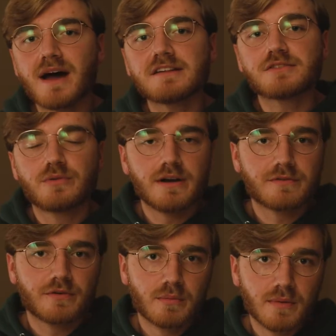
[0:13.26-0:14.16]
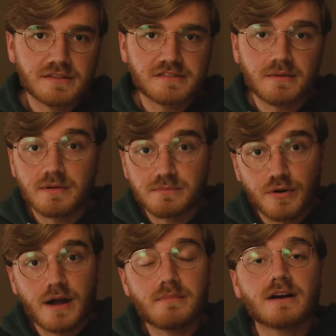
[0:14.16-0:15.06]
past 3 or 4 months, I've been
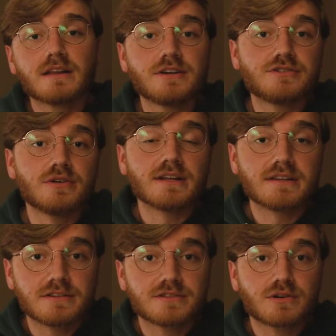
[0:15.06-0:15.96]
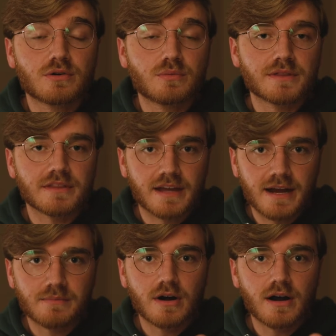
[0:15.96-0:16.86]
primarily shooting digital with the
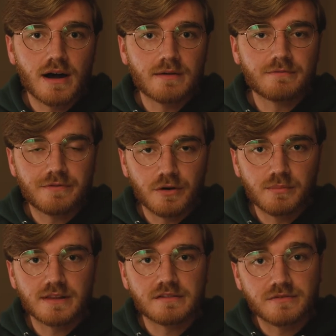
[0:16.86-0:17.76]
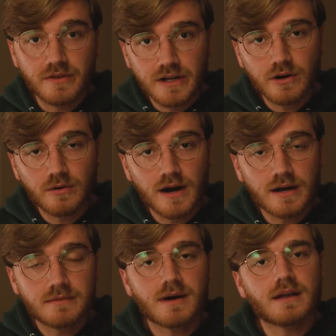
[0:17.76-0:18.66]
camera I'm filming this video
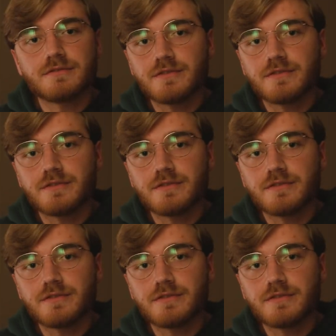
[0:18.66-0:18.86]
on, my